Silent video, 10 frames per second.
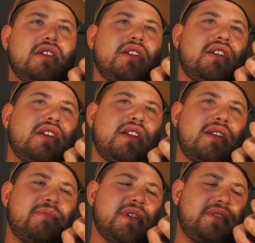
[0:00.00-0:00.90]

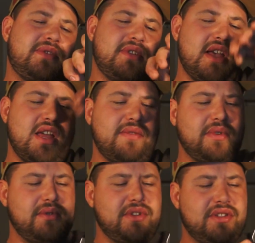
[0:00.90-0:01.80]
That's kind
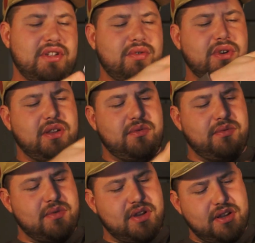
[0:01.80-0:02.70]
of just a quick
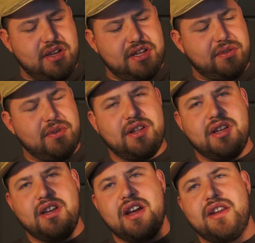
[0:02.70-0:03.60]
history on
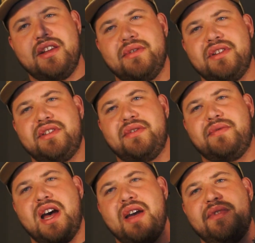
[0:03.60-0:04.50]
the gun. There is
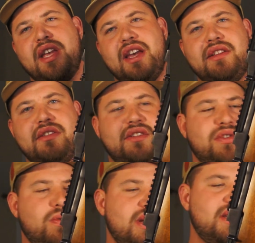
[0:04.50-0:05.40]
5, 10s,
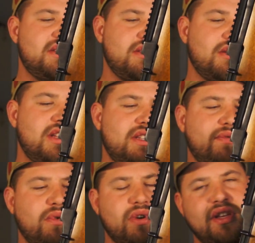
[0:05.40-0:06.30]
20s, 30s,
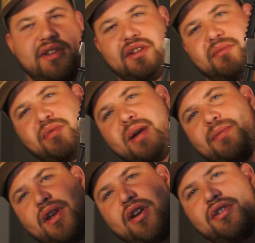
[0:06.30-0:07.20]
40s, and
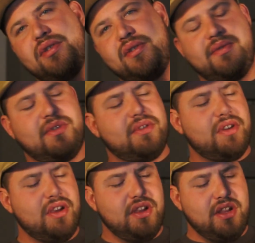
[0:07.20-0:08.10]
probably hundreds and
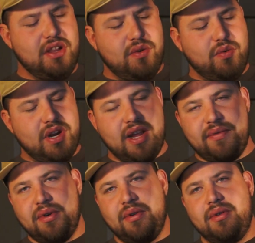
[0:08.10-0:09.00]

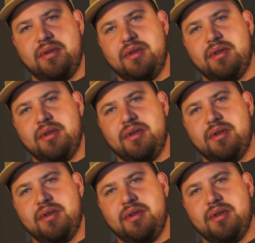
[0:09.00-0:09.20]
whatever